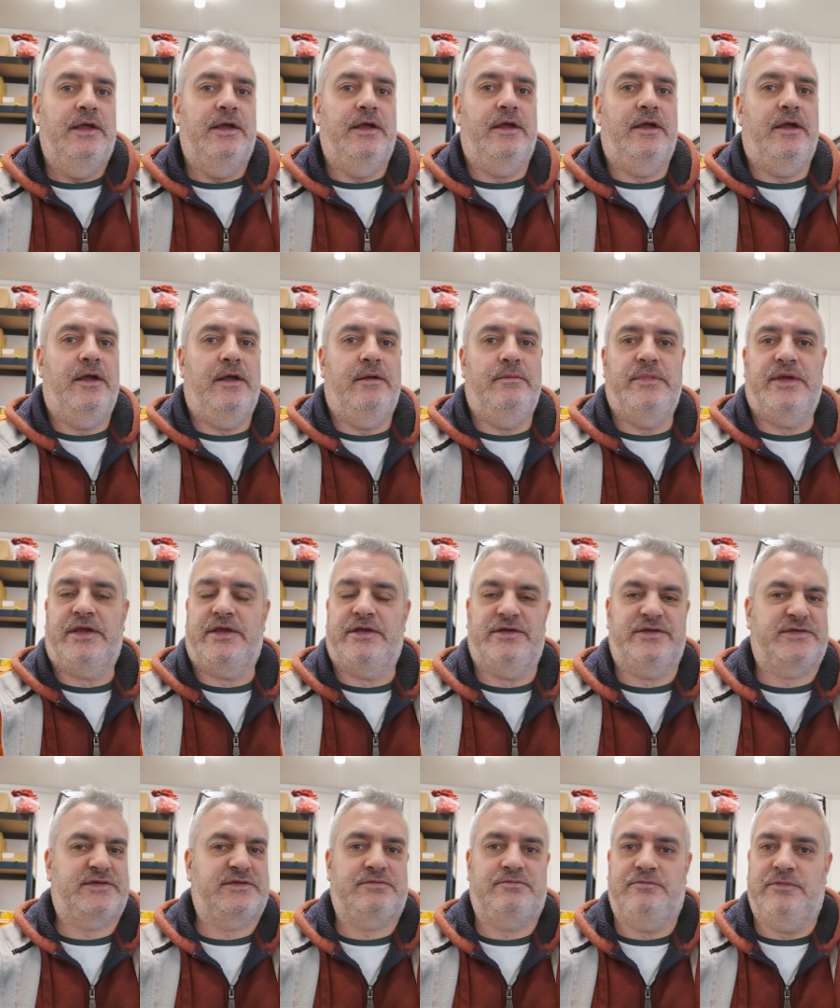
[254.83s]
um,
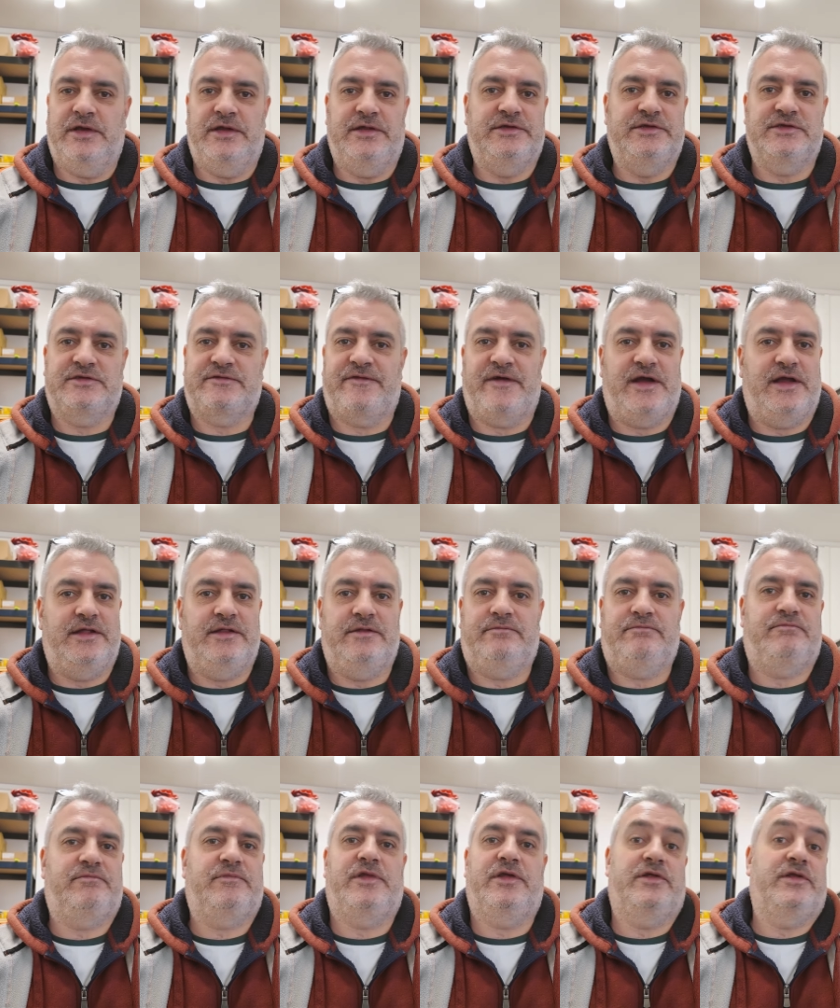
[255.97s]
because we just find
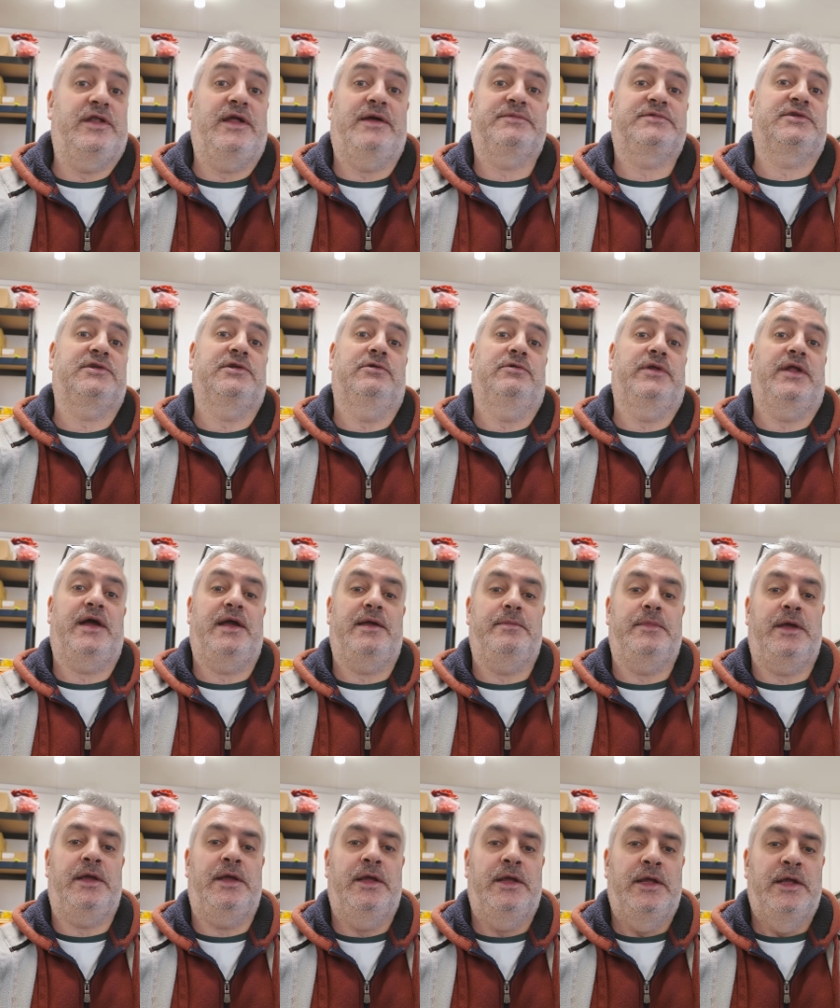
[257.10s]
they're an absolute
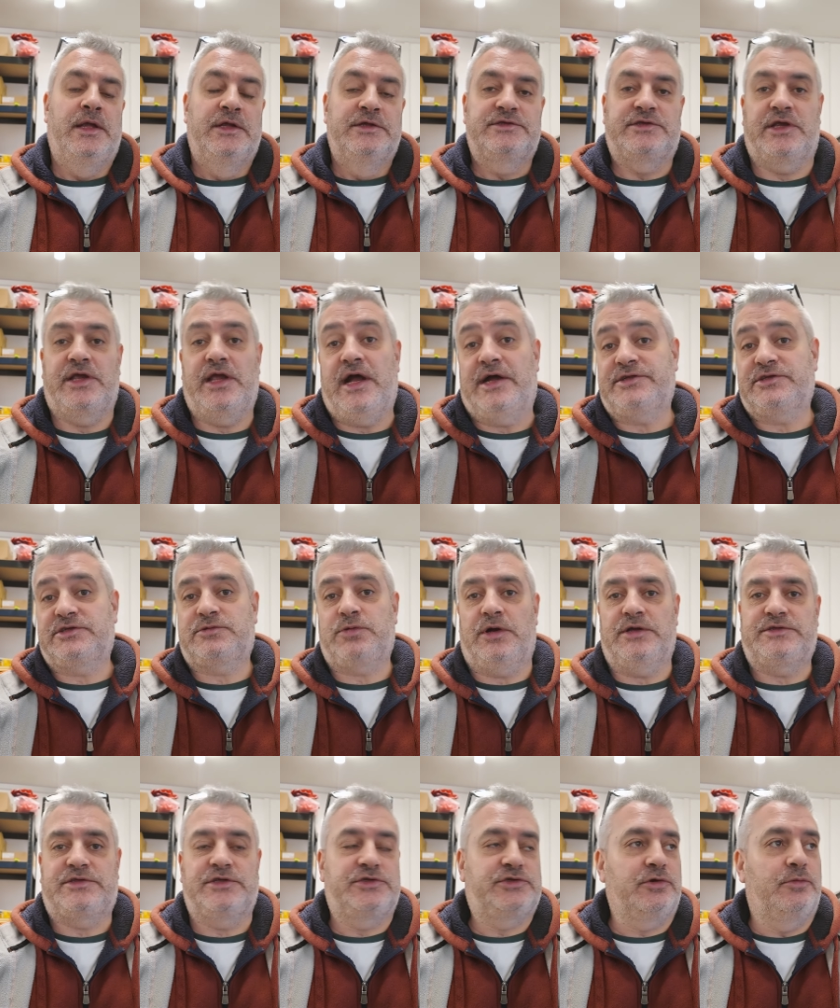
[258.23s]
nightmare. So yeah, I just
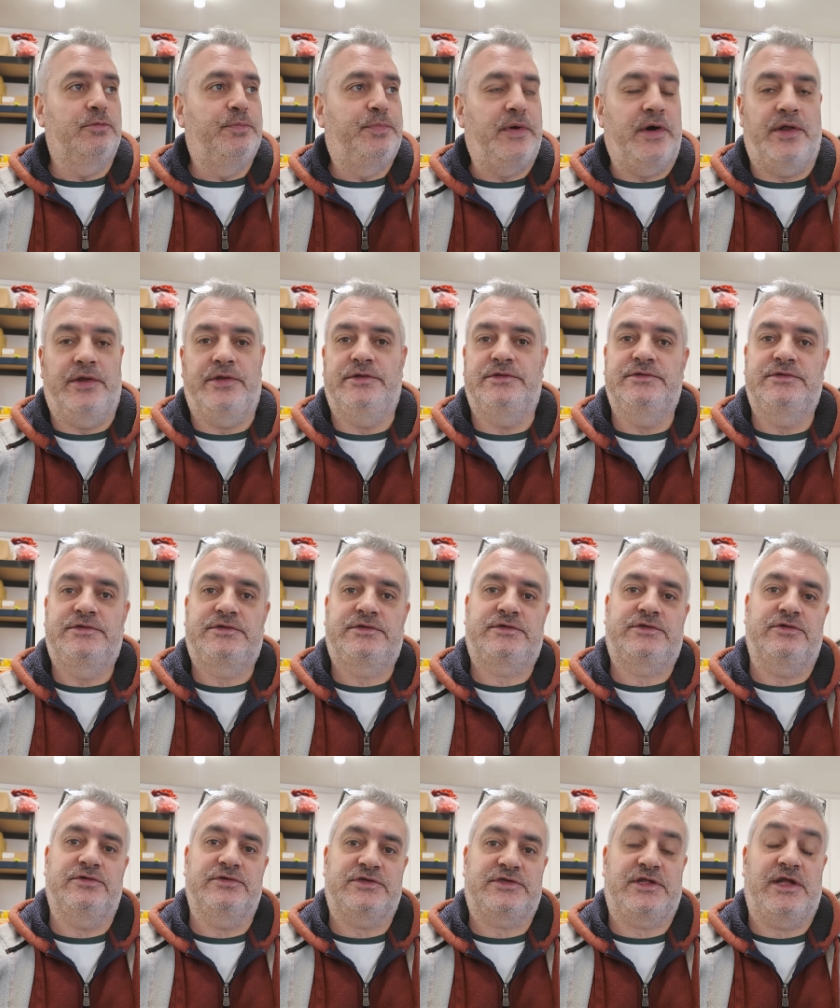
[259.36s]
wanted to jump on and
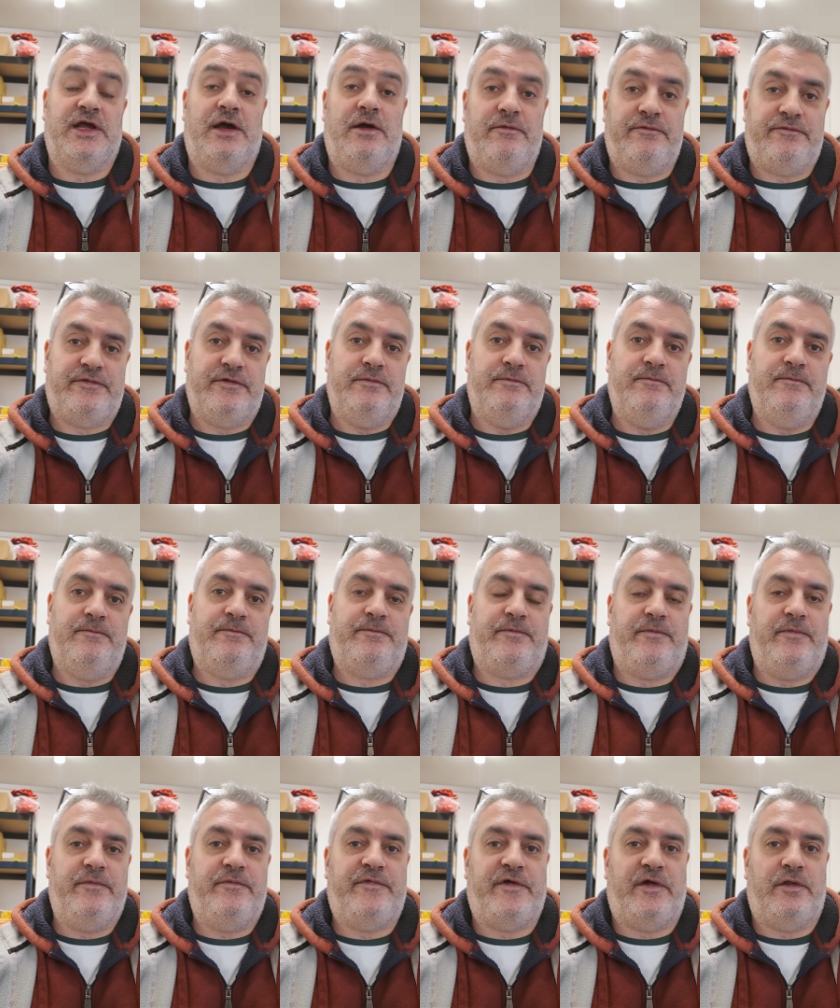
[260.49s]
touch that from
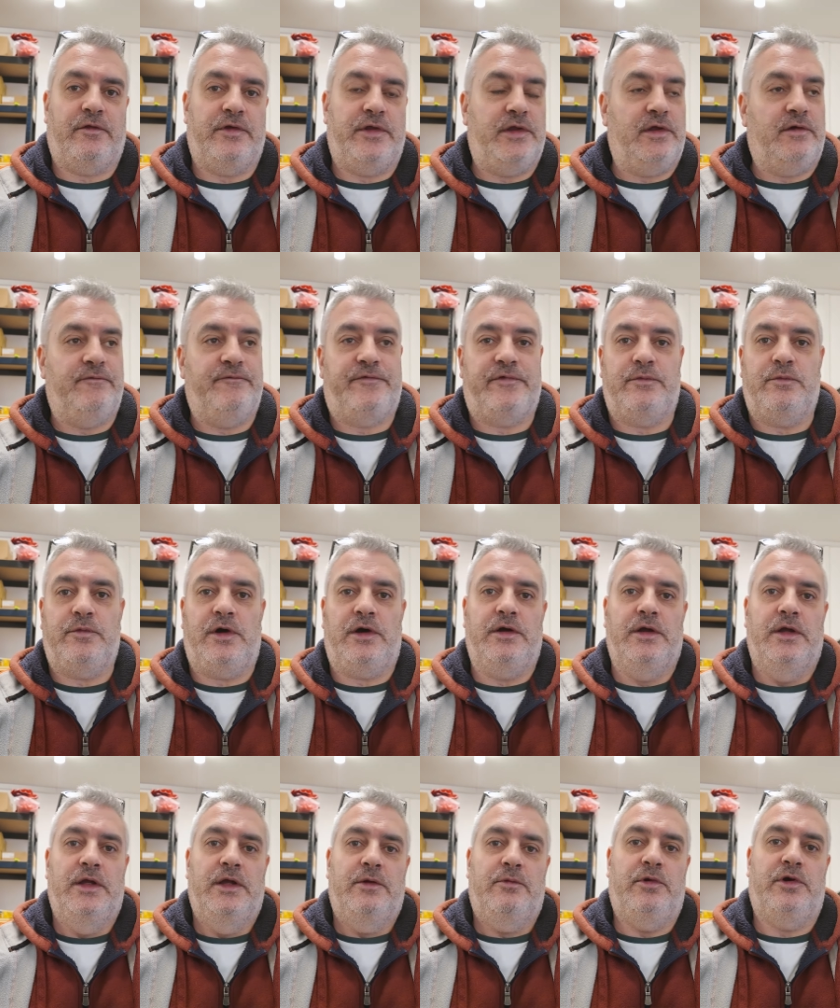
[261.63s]
following on from what
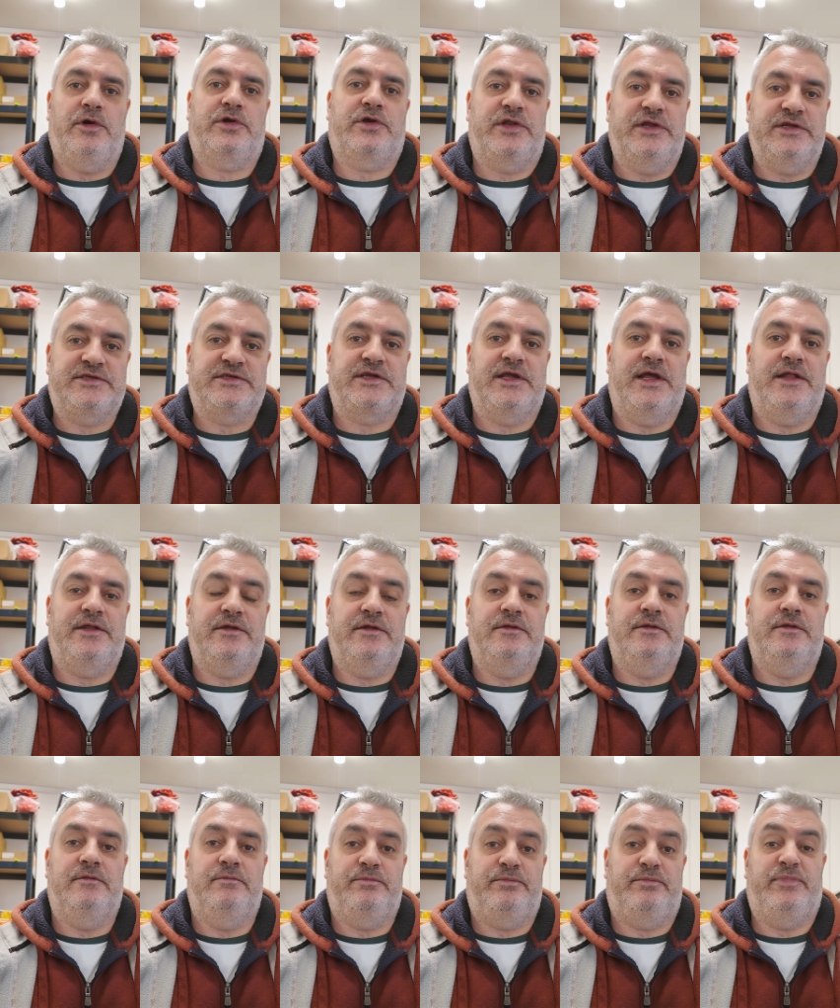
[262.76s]
what Chris said,
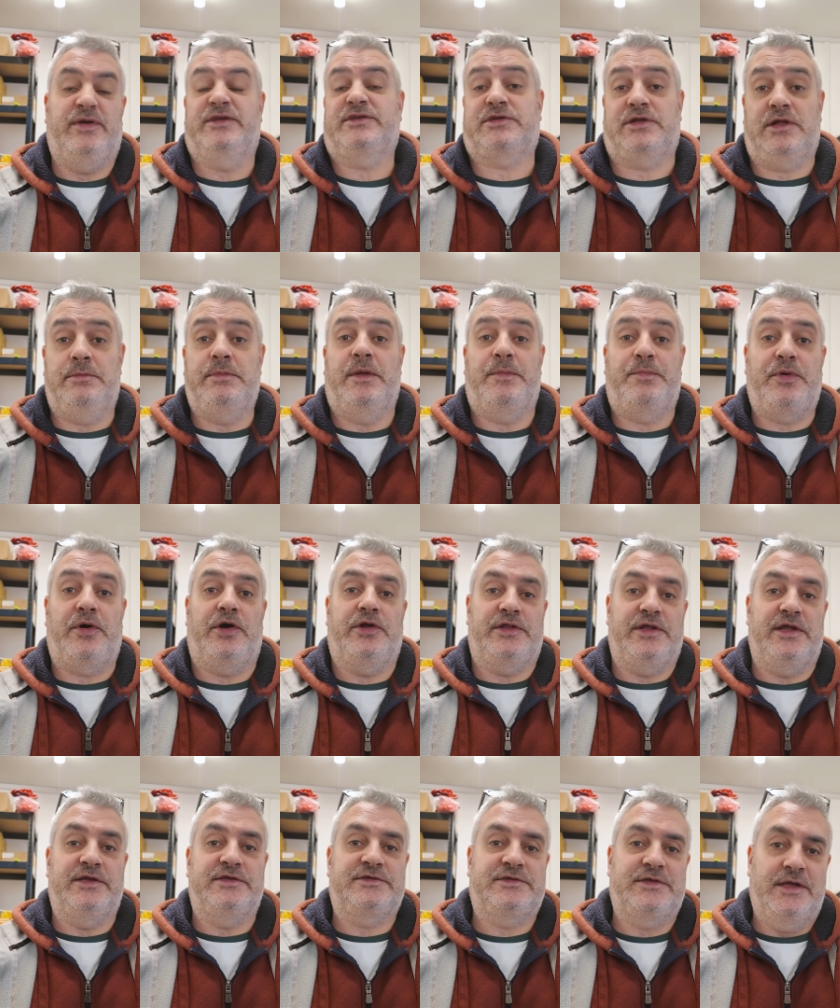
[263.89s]
and basically my point
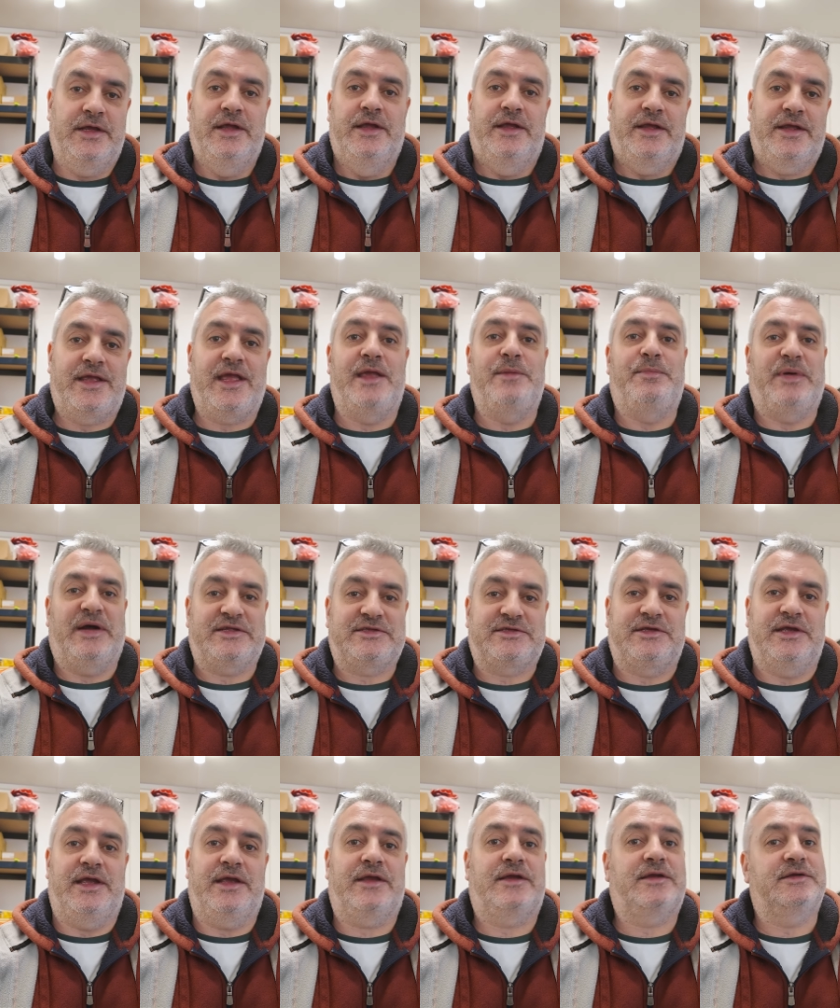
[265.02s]
is keep at
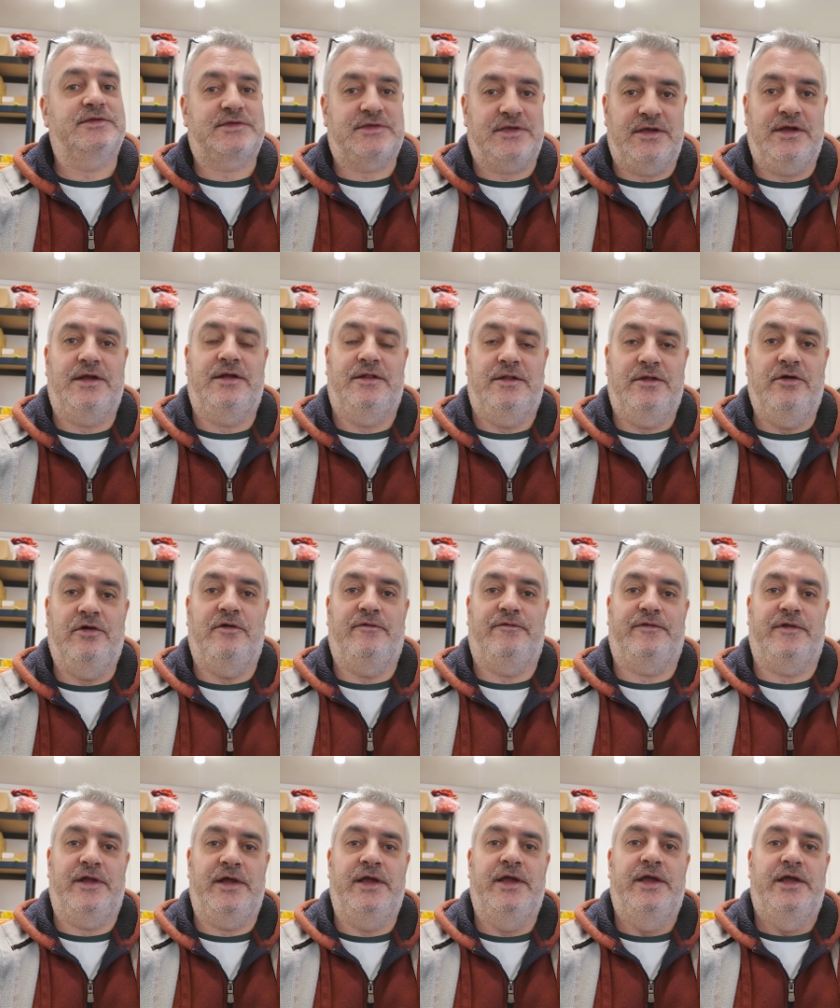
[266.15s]
it because uh,
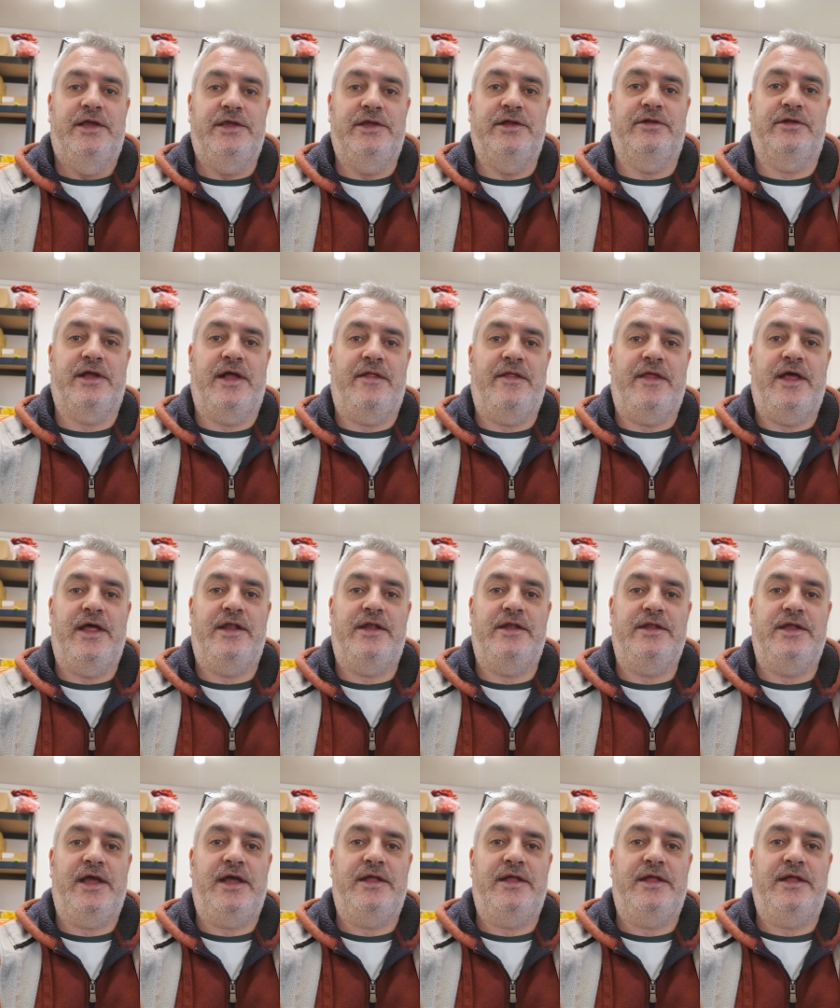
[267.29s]
hopefully you'll get there in the